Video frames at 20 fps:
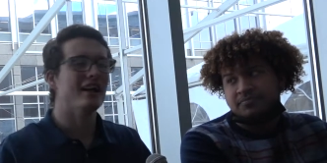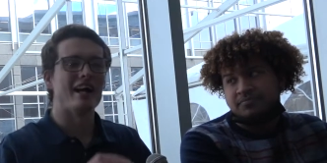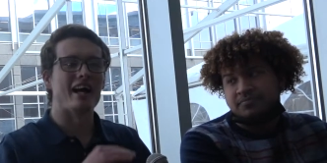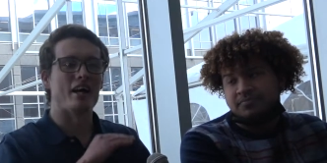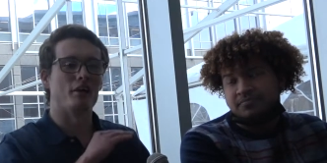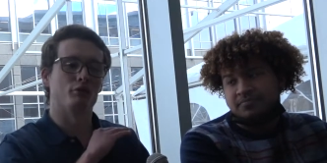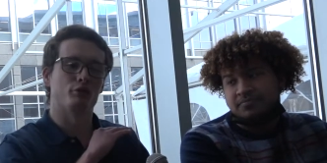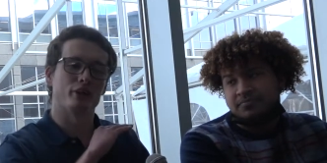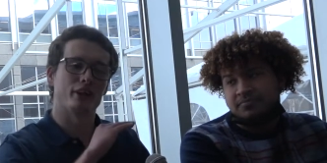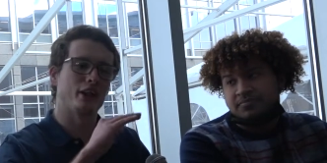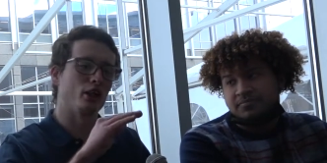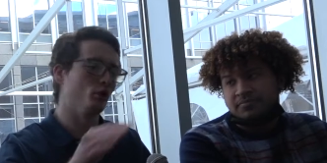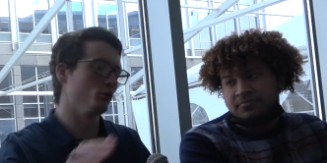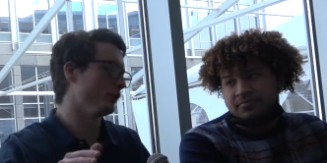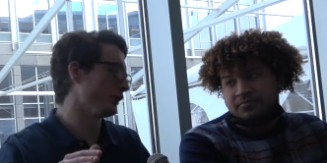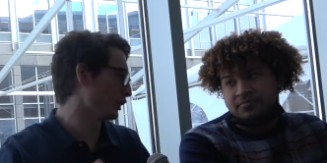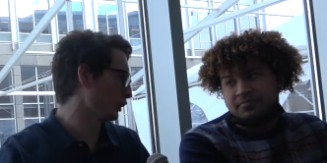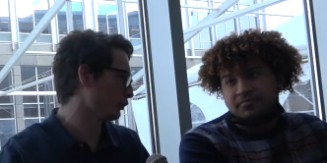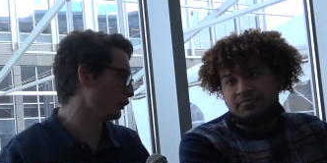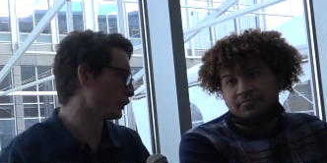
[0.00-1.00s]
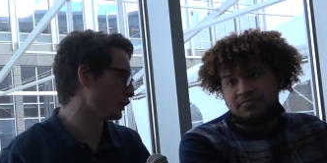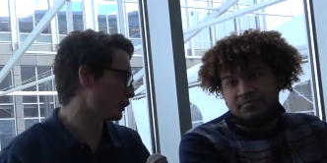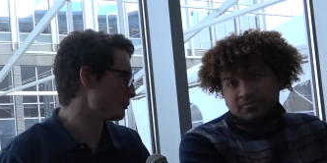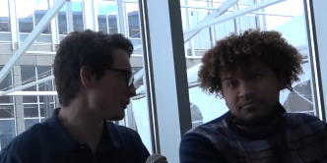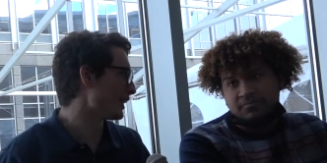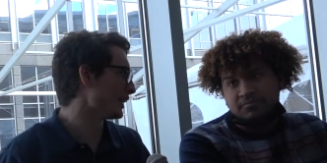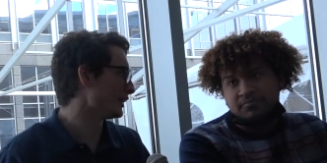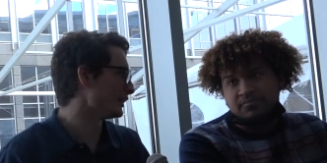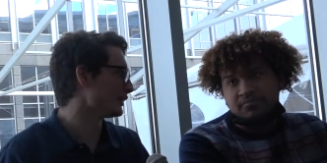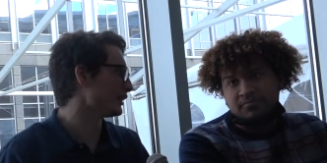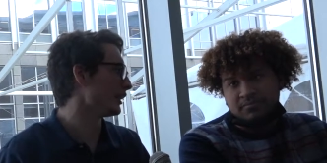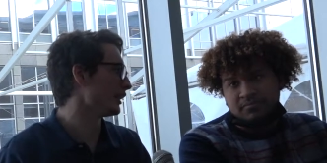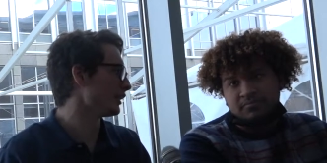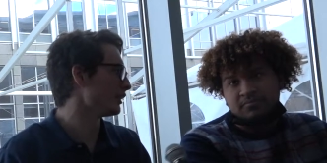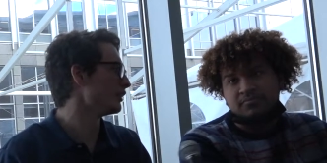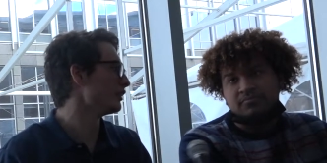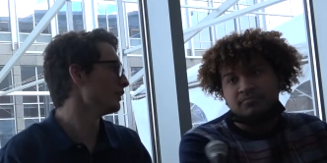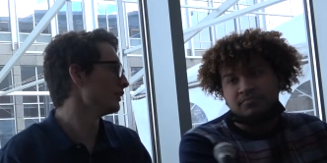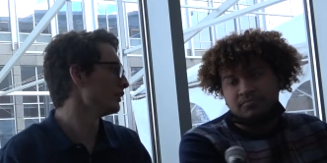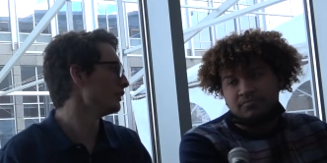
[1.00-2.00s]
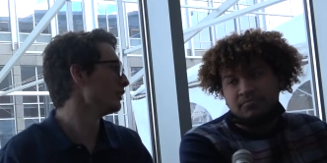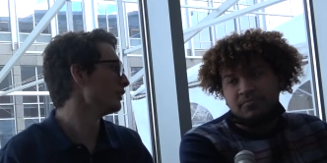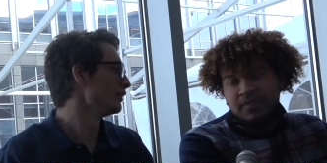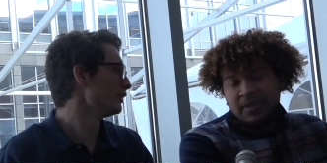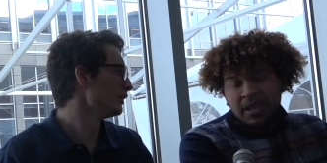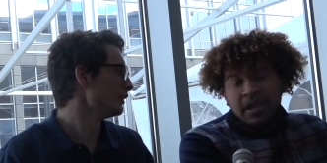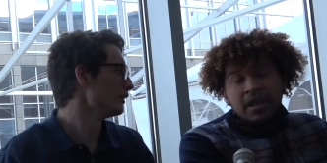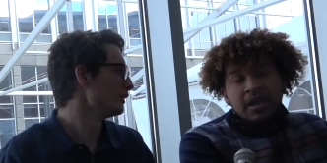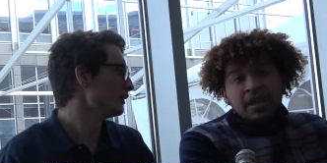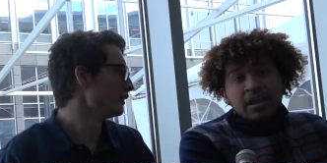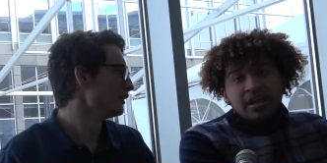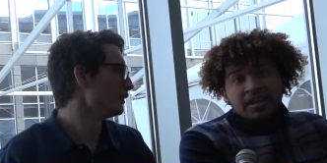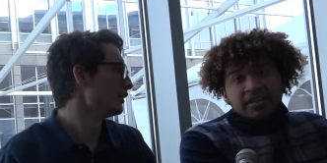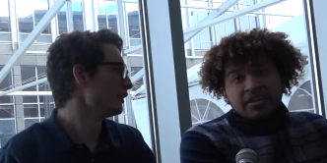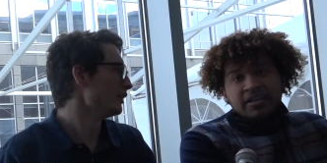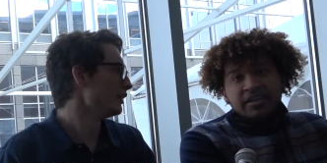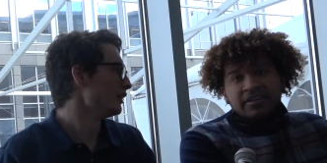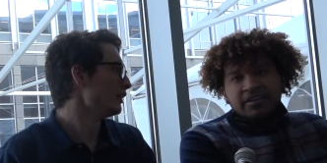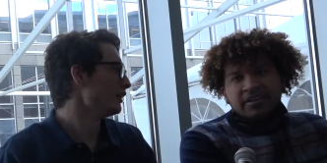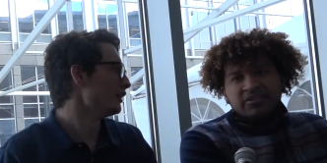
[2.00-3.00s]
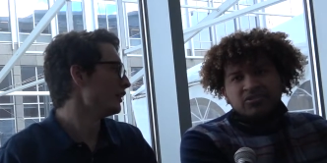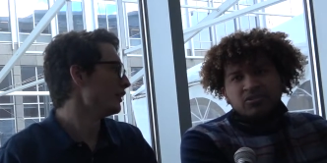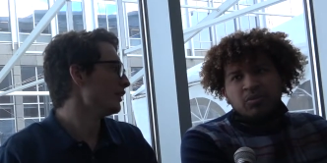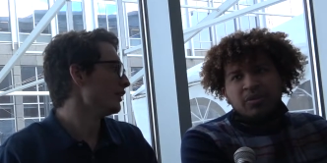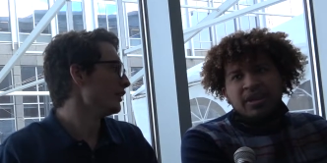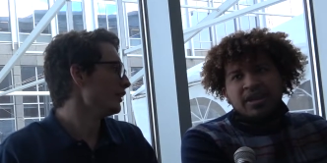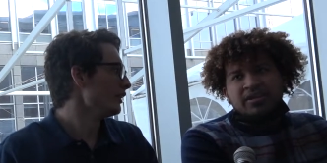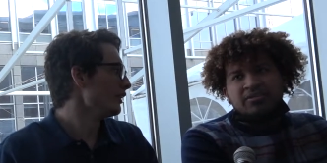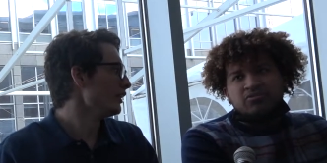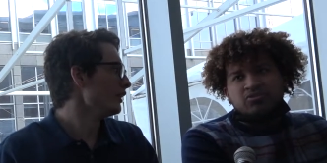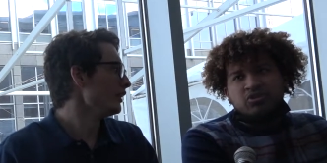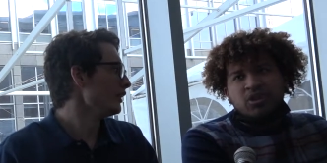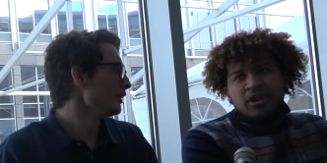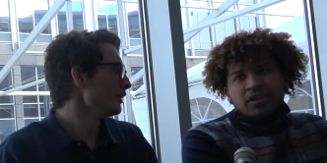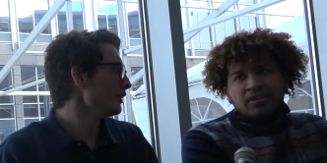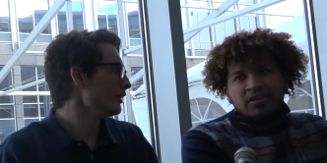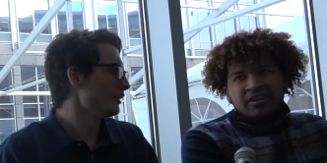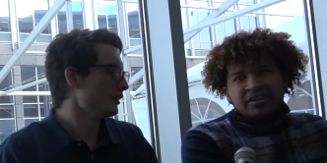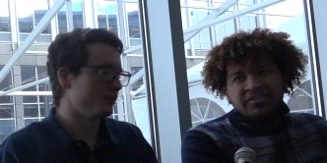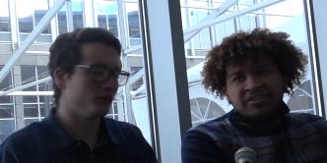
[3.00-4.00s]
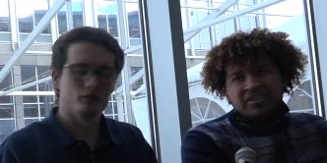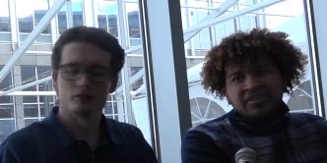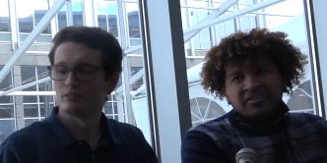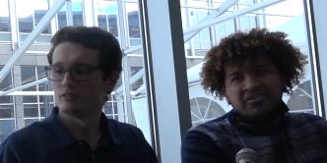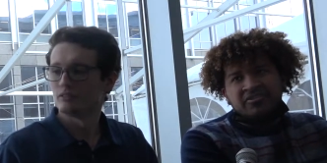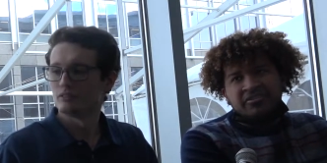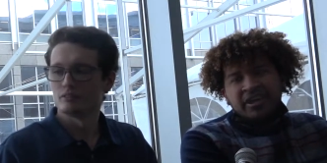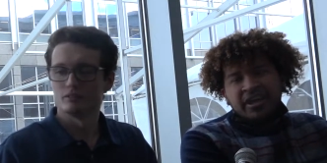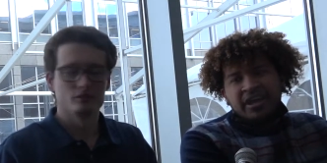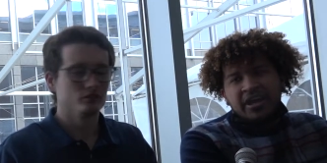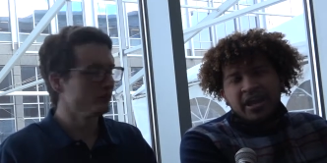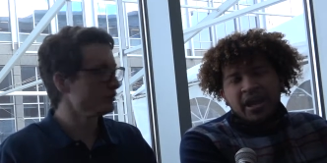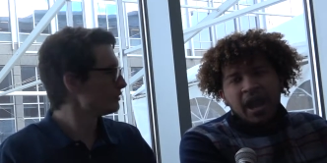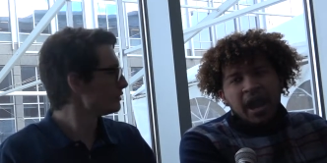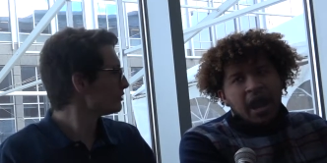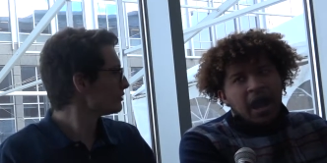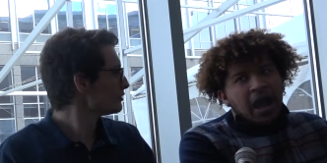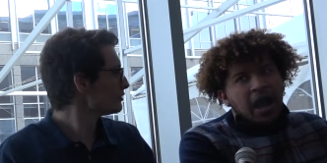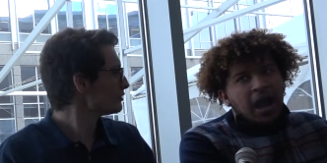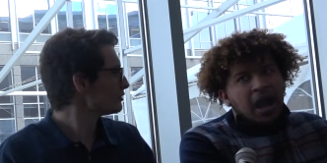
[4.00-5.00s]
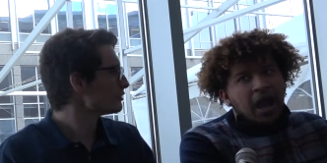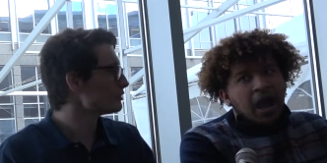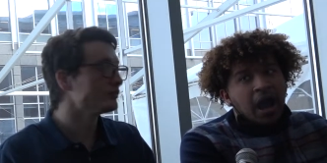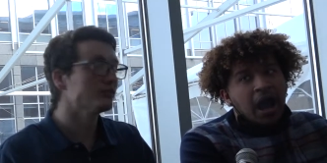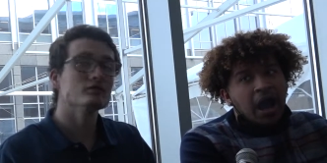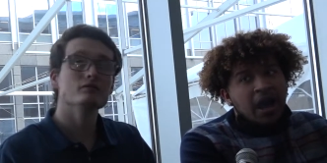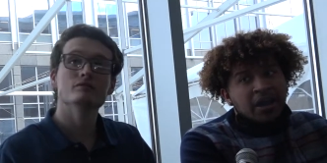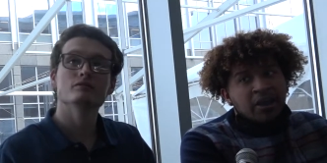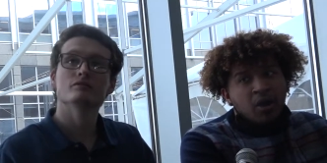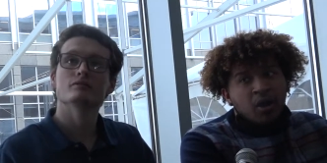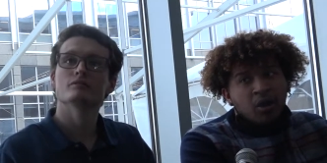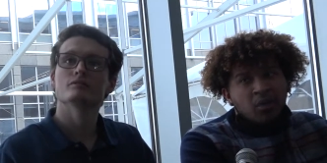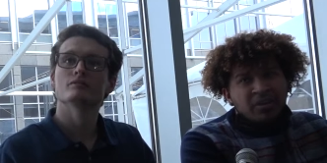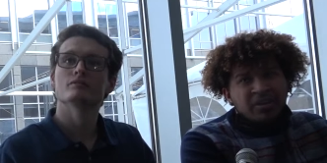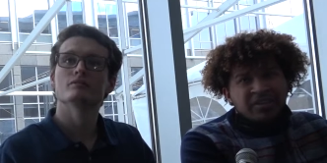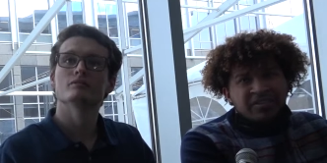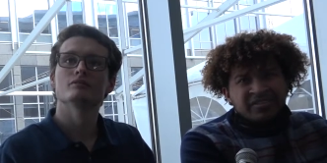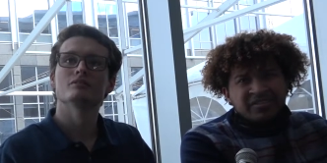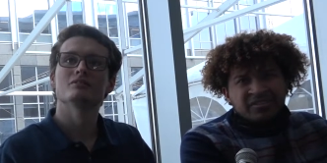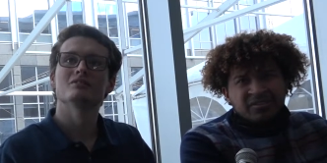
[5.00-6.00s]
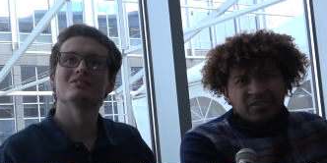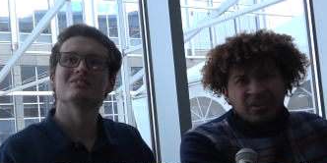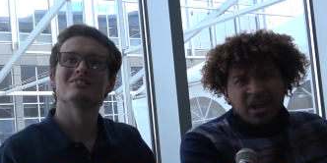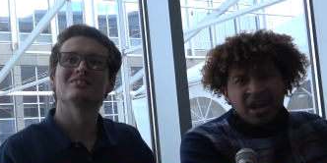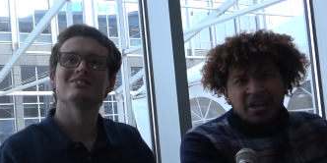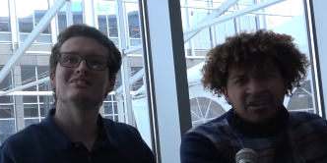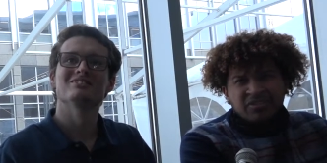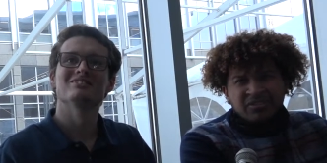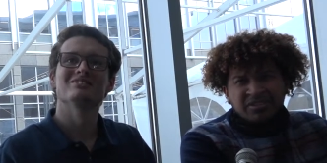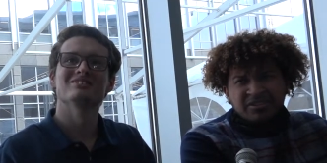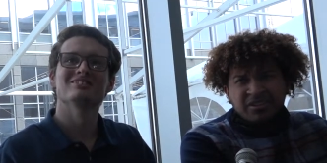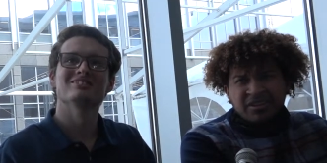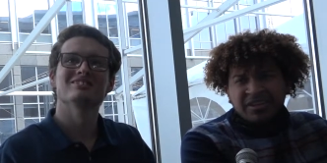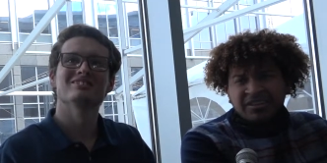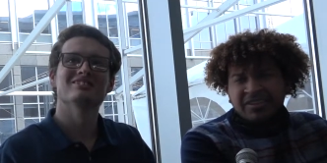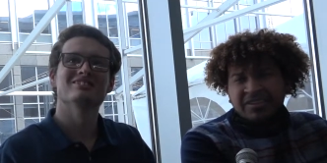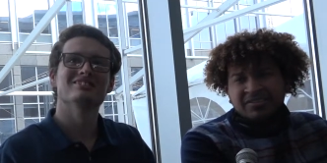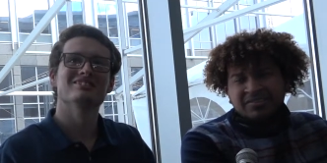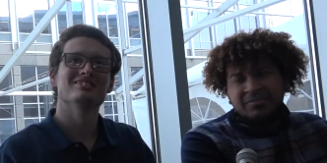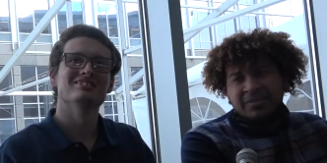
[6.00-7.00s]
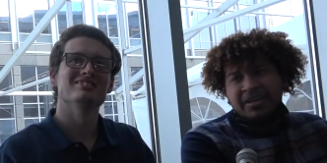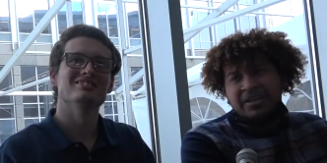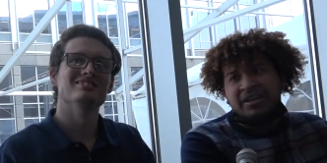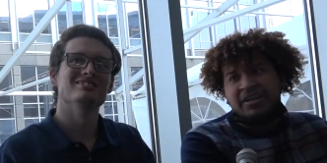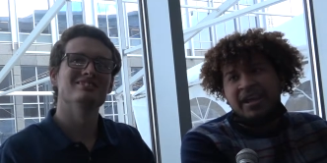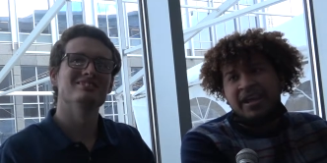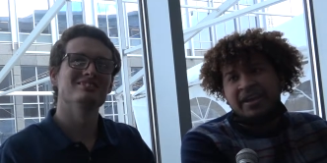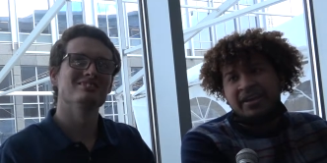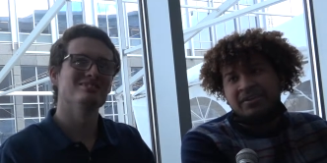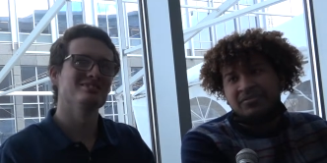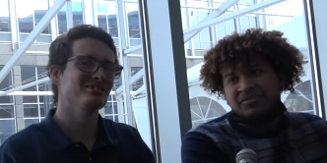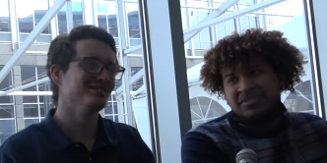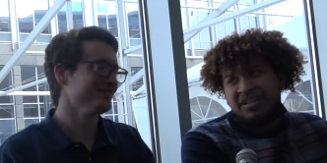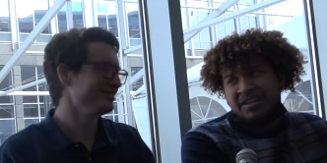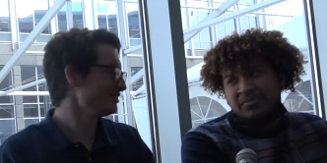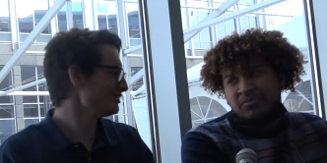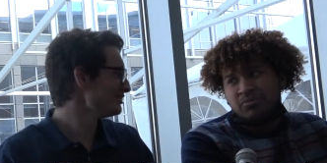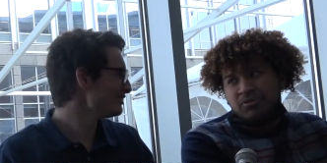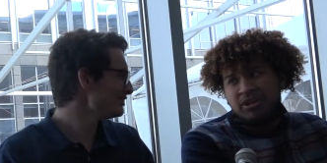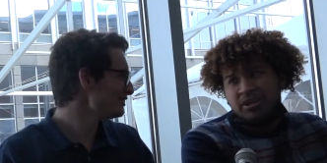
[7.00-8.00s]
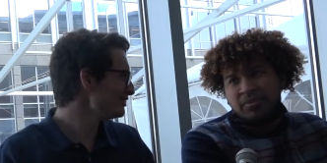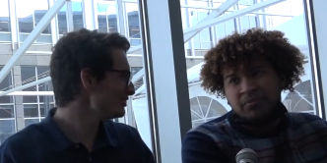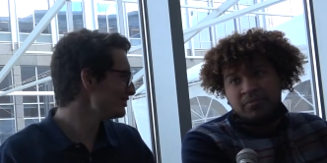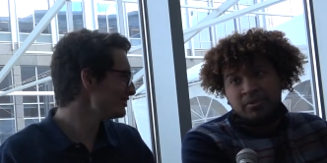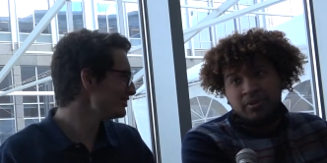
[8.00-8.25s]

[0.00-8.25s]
Speaker 1: everything we do is a mindset.
Speaker 2: Yeah, that's the way I try to look at things. Like I always or I usually look at things from like a negative standpoint,